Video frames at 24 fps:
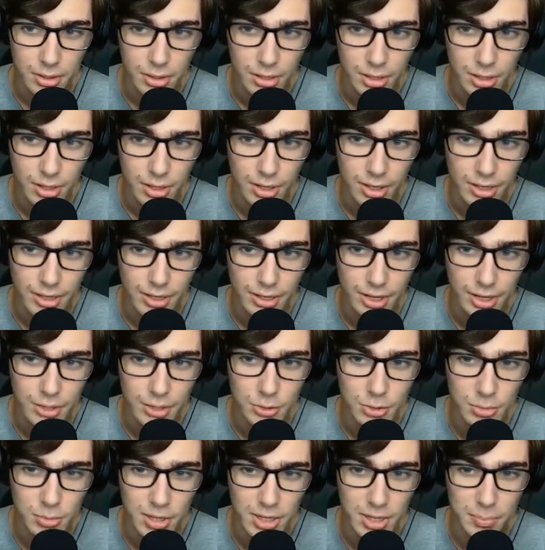Alright, nice
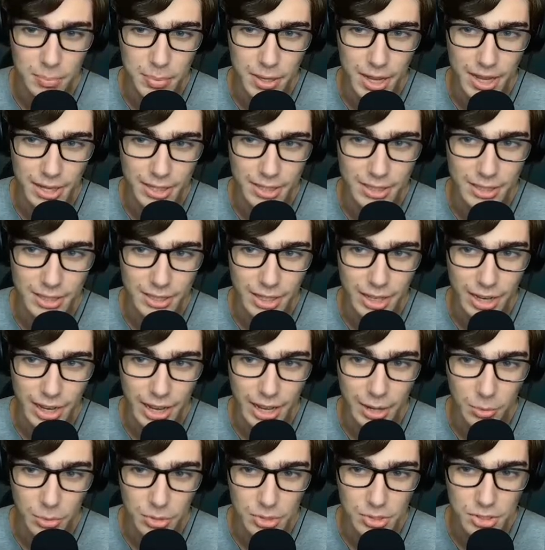to make it back.
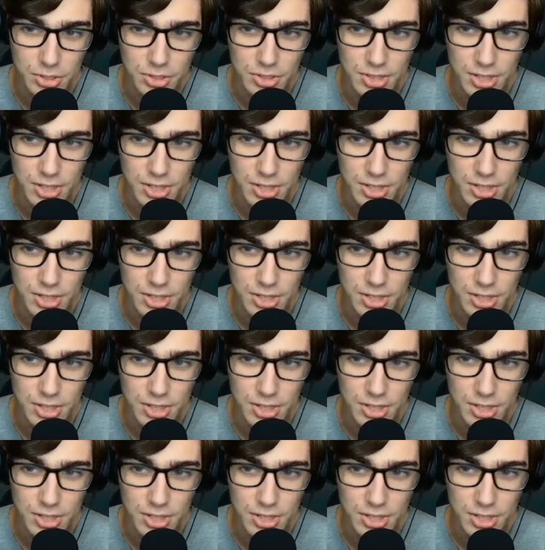And we're still